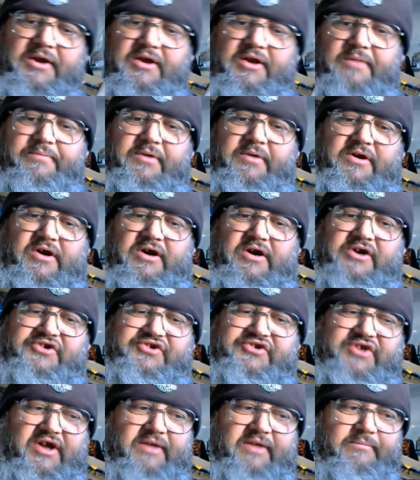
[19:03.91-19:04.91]
up your cars
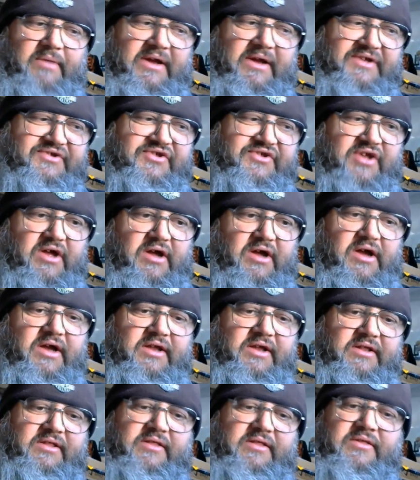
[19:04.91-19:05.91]
side by
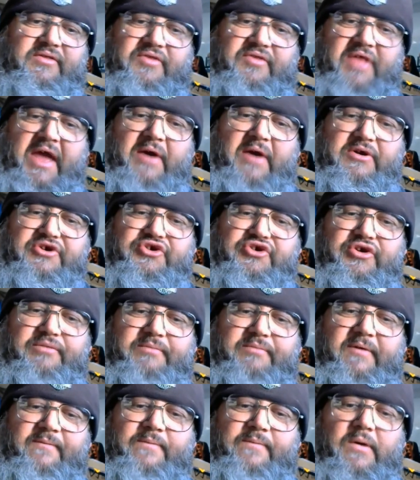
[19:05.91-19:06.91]
side, that should
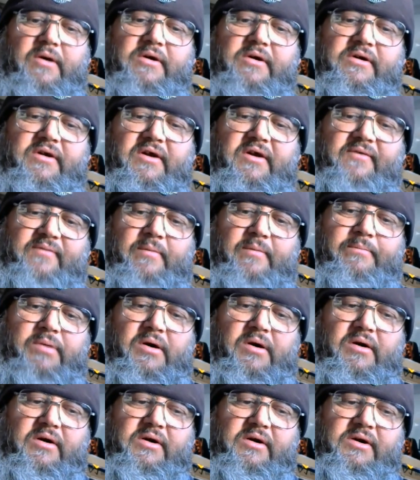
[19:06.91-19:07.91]
be far enough
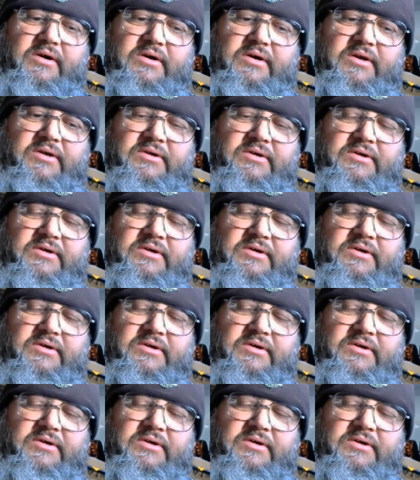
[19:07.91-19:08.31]
apart